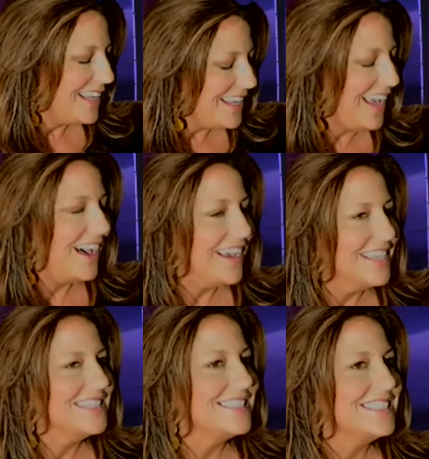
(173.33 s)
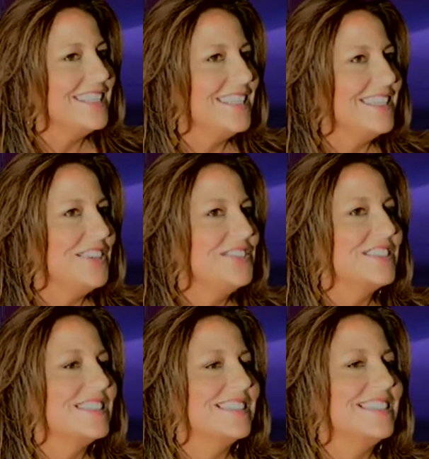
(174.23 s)
yeah, it's you
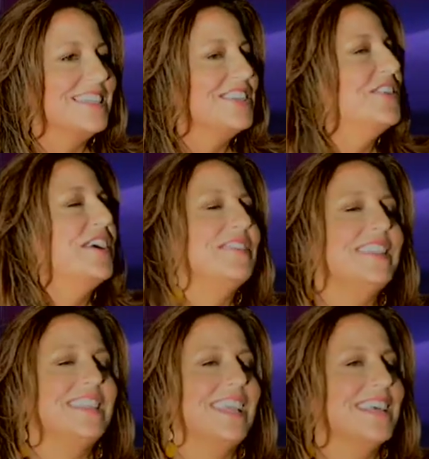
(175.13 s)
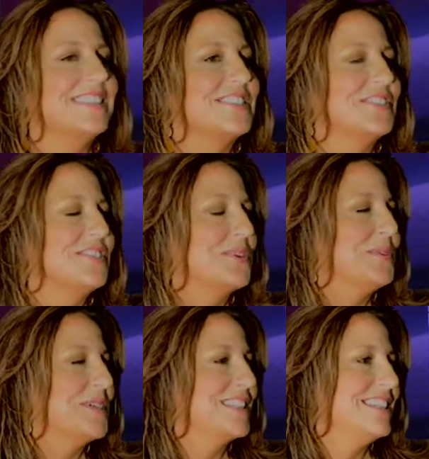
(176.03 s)
just you know everything has its own little
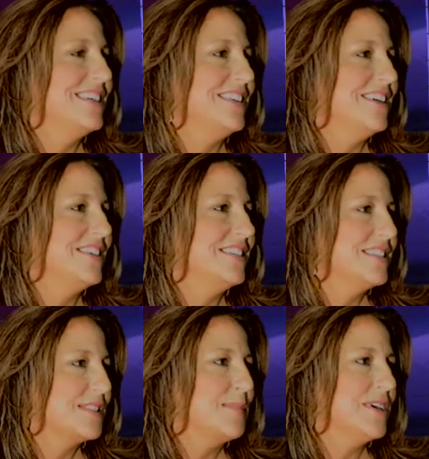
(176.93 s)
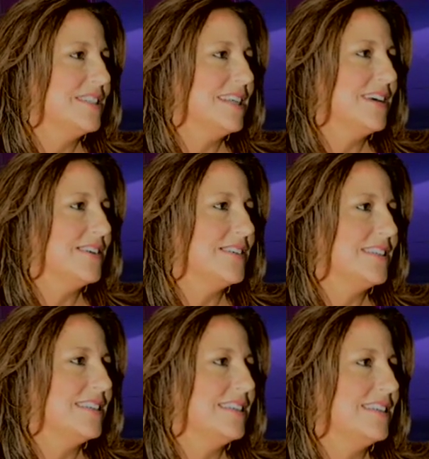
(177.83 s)
quirks down here. It's a small town,
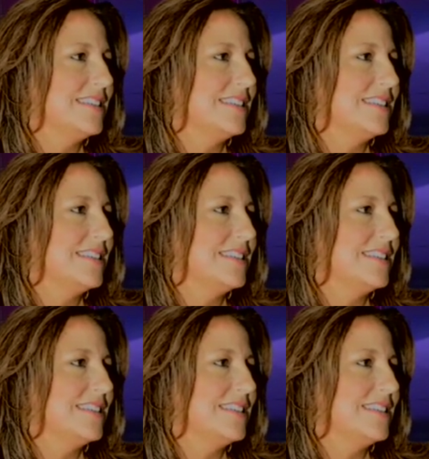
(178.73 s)
and mm -hmm.